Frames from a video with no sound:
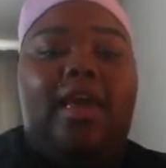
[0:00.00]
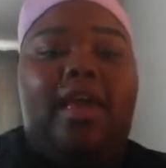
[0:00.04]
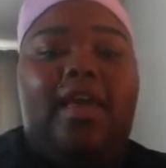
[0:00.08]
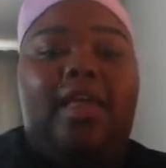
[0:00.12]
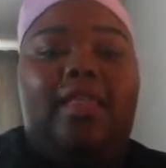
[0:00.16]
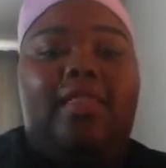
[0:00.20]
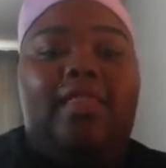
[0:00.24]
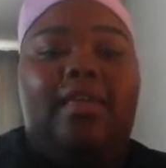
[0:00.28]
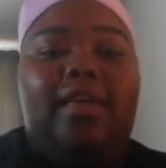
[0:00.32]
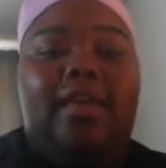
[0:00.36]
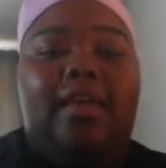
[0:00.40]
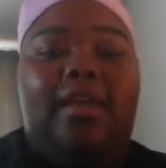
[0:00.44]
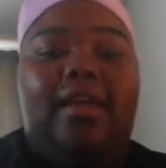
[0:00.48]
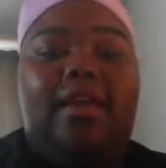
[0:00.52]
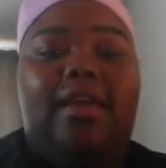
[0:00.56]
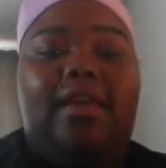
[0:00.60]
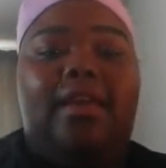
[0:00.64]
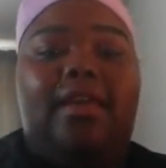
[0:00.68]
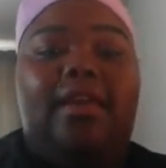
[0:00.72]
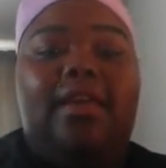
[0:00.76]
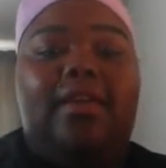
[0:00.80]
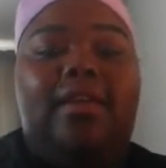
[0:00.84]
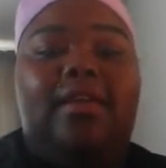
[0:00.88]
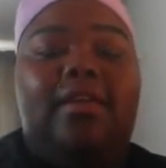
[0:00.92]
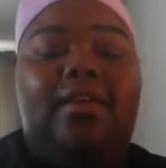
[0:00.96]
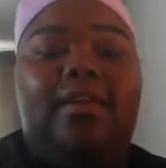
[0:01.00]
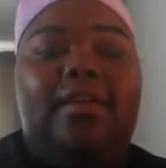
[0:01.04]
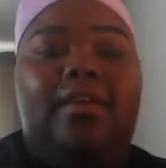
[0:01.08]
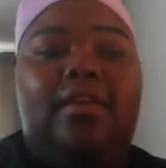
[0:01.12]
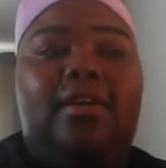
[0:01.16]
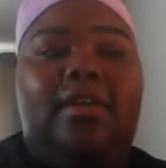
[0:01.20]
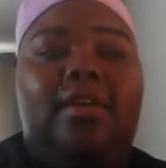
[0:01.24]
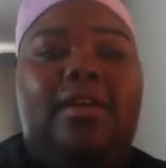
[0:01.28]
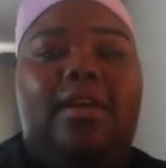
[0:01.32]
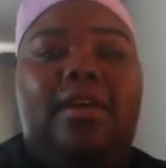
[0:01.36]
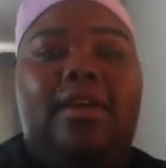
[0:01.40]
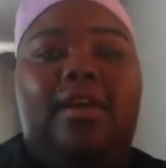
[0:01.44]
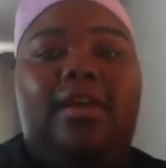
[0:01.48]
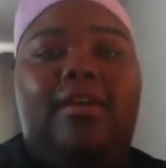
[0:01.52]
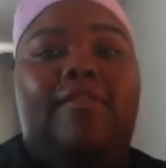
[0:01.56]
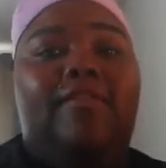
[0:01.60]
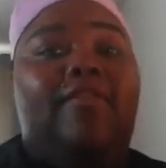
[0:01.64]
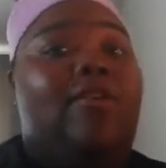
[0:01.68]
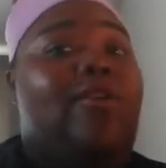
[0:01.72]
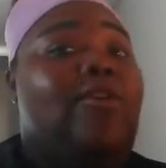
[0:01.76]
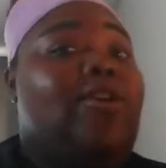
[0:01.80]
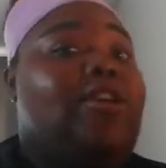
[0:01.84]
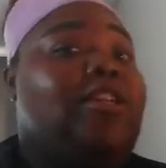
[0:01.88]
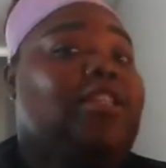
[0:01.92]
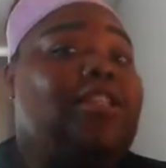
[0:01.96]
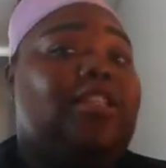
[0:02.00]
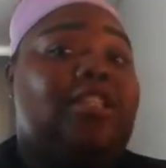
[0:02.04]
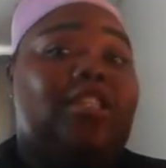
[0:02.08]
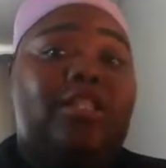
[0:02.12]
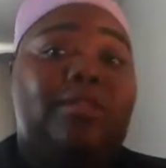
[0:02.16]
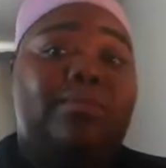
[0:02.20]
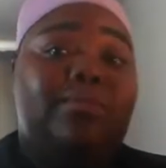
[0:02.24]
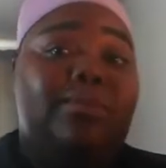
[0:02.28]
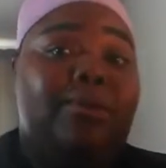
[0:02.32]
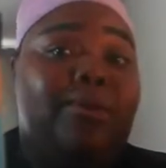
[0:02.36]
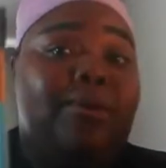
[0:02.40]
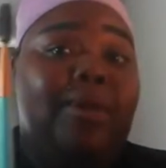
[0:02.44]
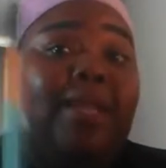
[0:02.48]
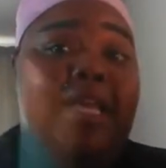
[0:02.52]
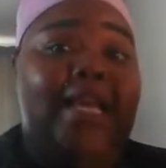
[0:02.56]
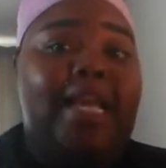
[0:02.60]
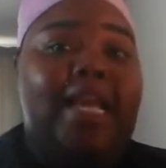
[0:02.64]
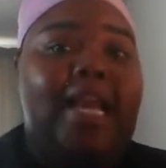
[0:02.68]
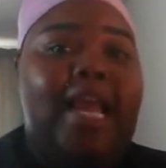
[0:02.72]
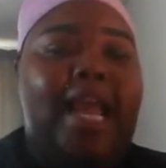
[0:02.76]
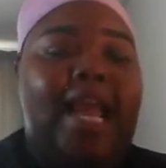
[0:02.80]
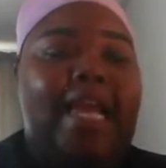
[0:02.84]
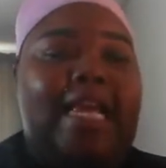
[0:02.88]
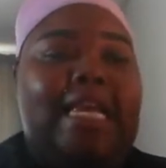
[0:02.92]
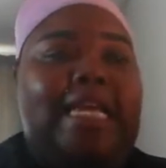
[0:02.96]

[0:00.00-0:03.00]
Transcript: And then, of course, the spoolie.